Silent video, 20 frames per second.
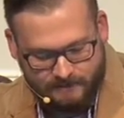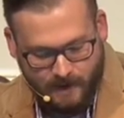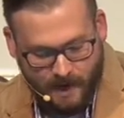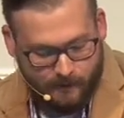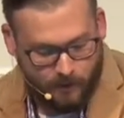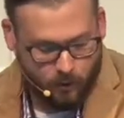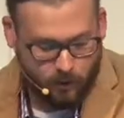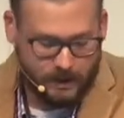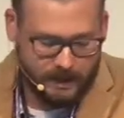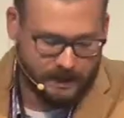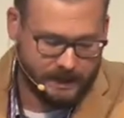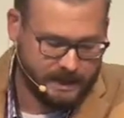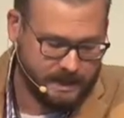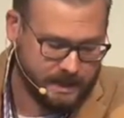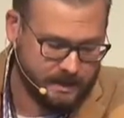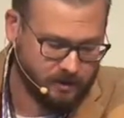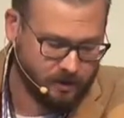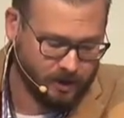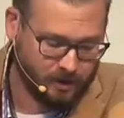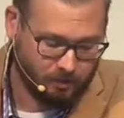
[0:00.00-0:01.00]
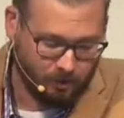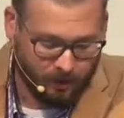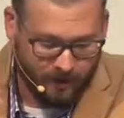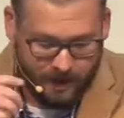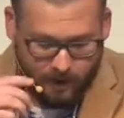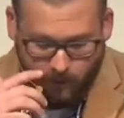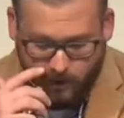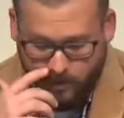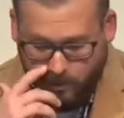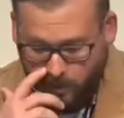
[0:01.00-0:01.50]
Maybe we lean on a
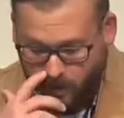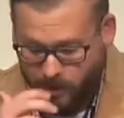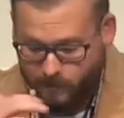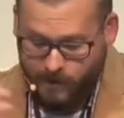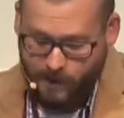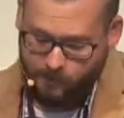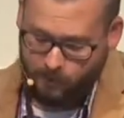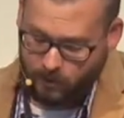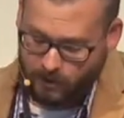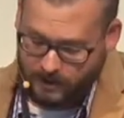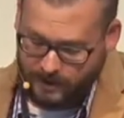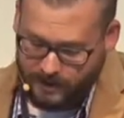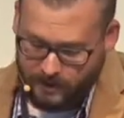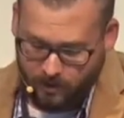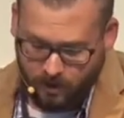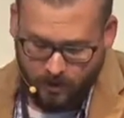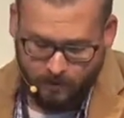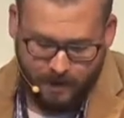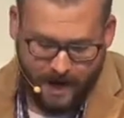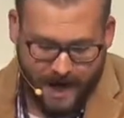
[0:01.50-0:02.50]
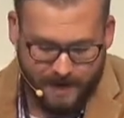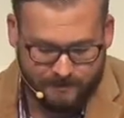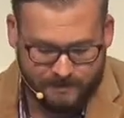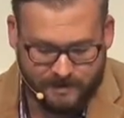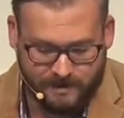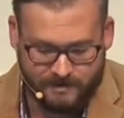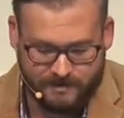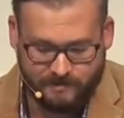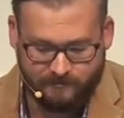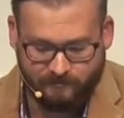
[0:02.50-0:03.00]
prayer we prayed. Maybe we lean on a
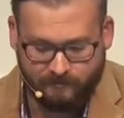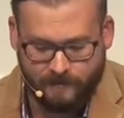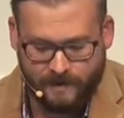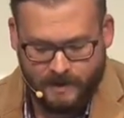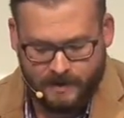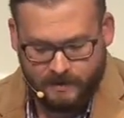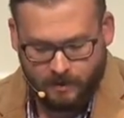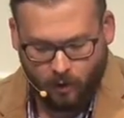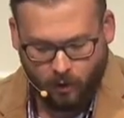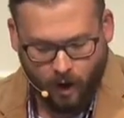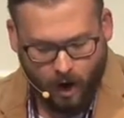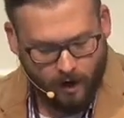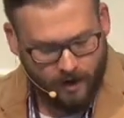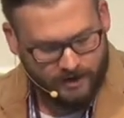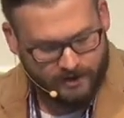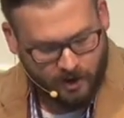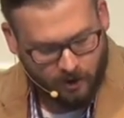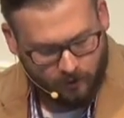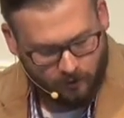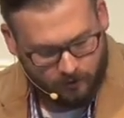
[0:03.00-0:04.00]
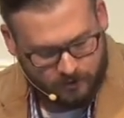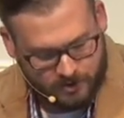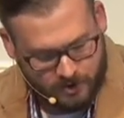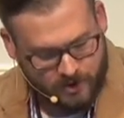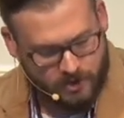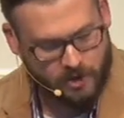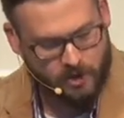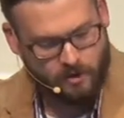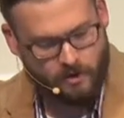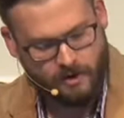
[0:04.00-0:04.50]
baptism or our eternal
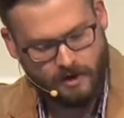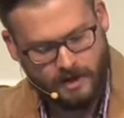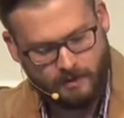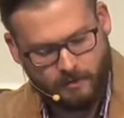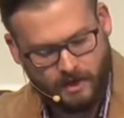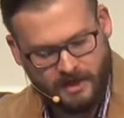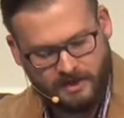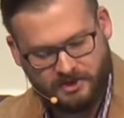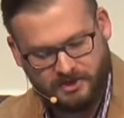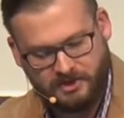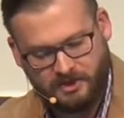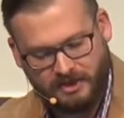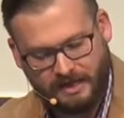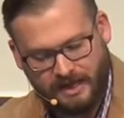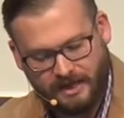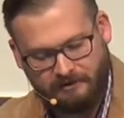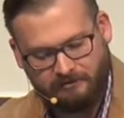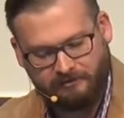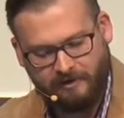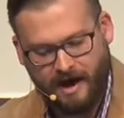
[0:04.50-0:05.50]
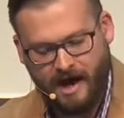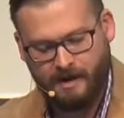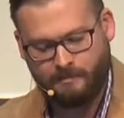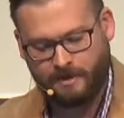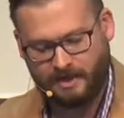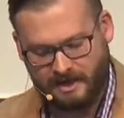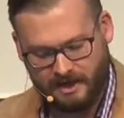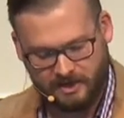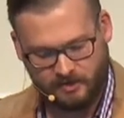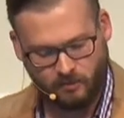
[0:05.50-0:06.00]
security being solidified
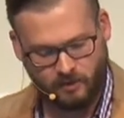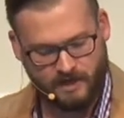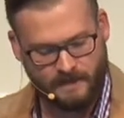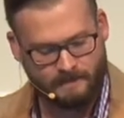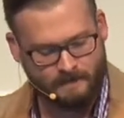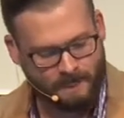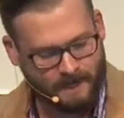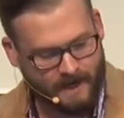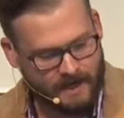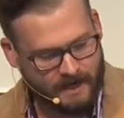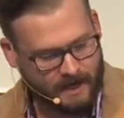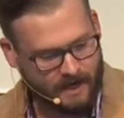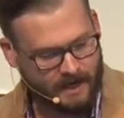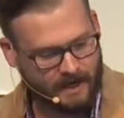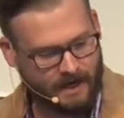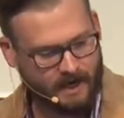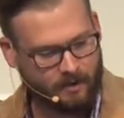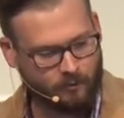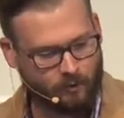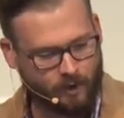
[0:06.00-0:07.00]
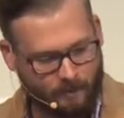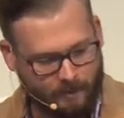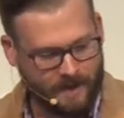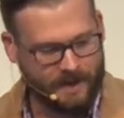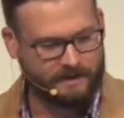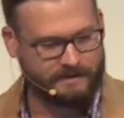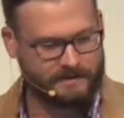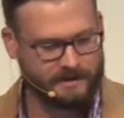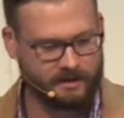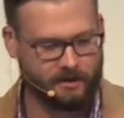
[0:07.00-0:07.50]
because we uh,
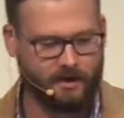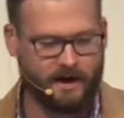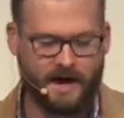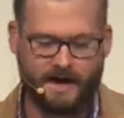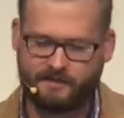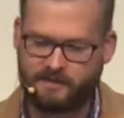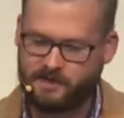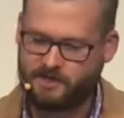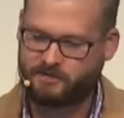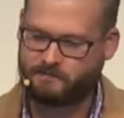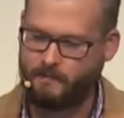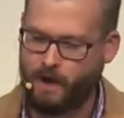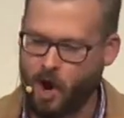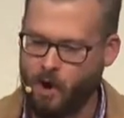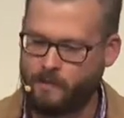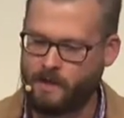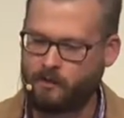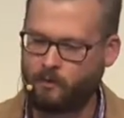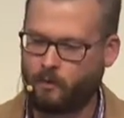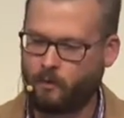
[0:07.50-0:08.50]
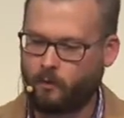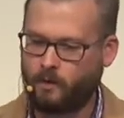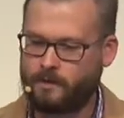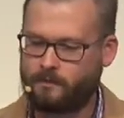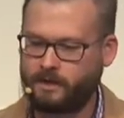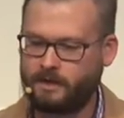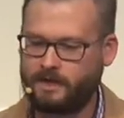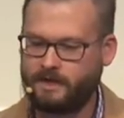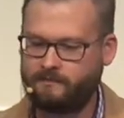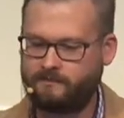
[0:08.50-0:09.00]
repented or had this moment where we
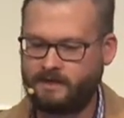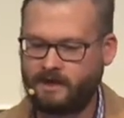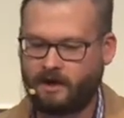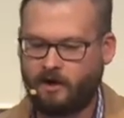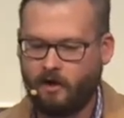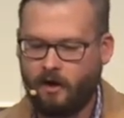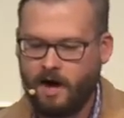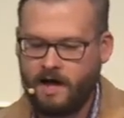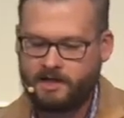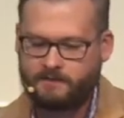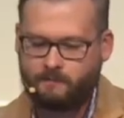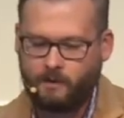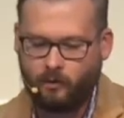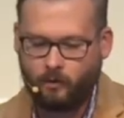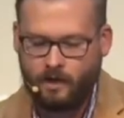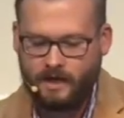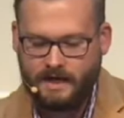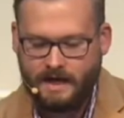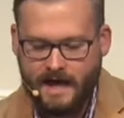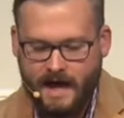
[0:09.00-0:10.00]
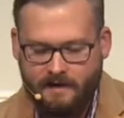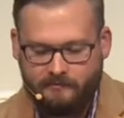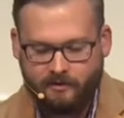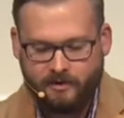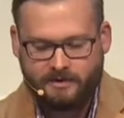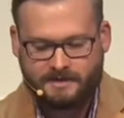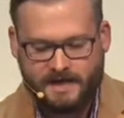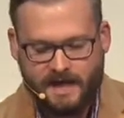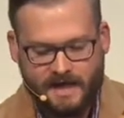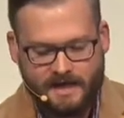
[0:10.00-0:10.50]
believed in Christ, but we never
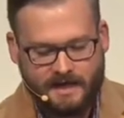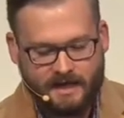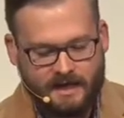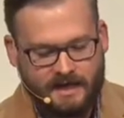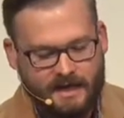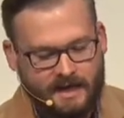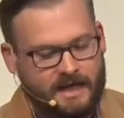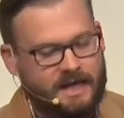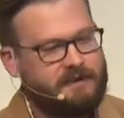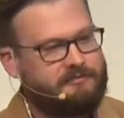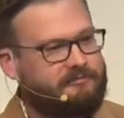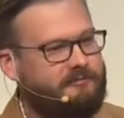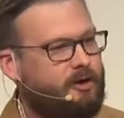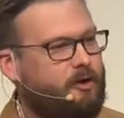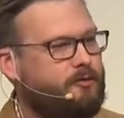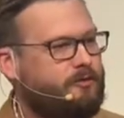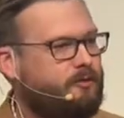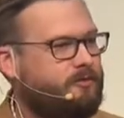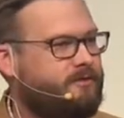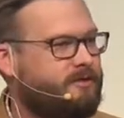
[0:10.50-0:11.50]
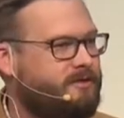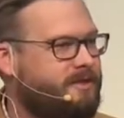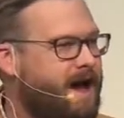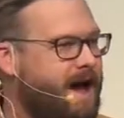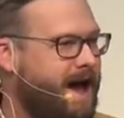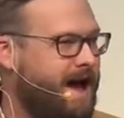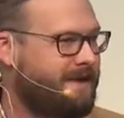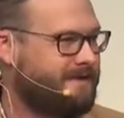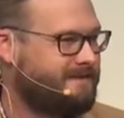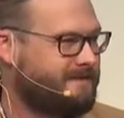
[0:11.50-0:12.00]
take it any further than
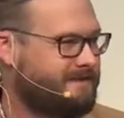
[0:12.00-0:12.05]
that.